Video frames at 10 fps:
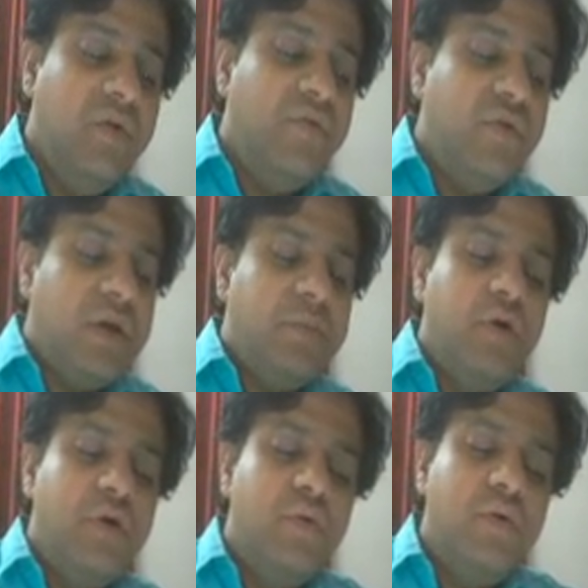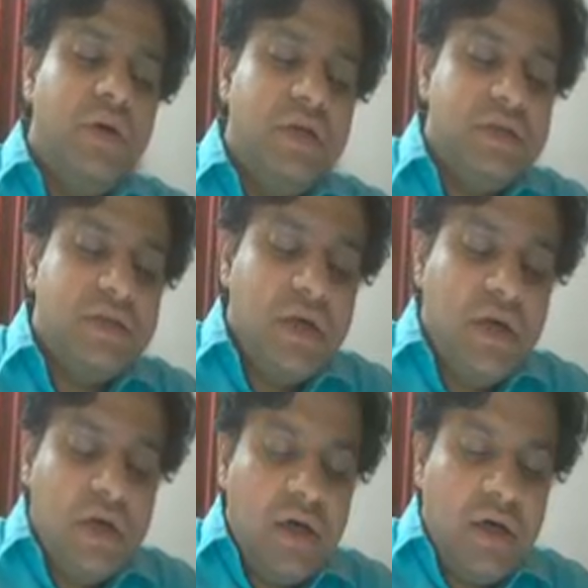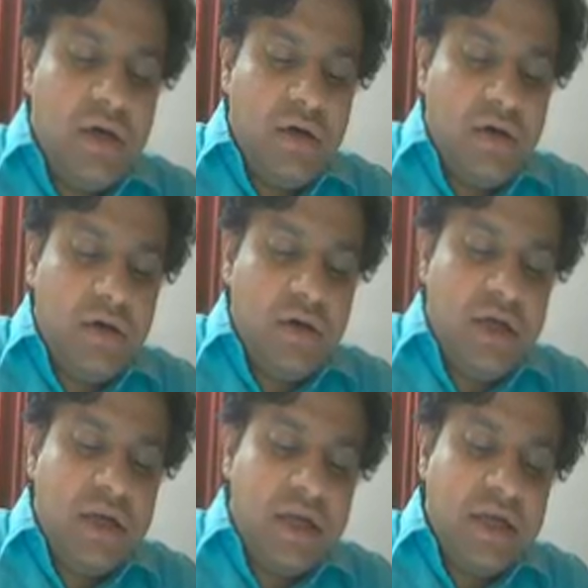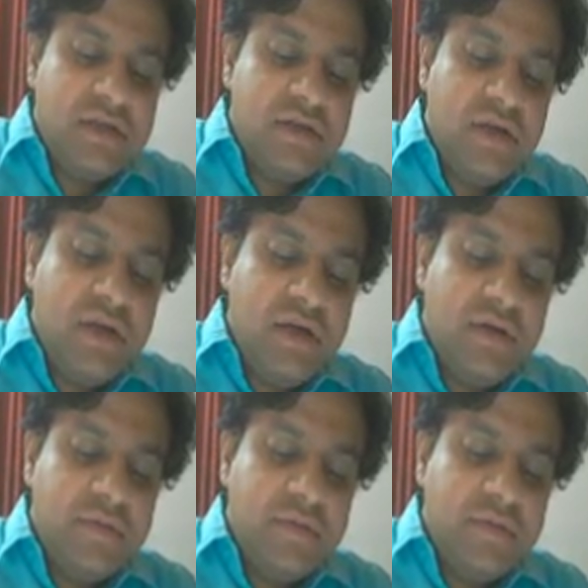what I'm going to do is, in case 3,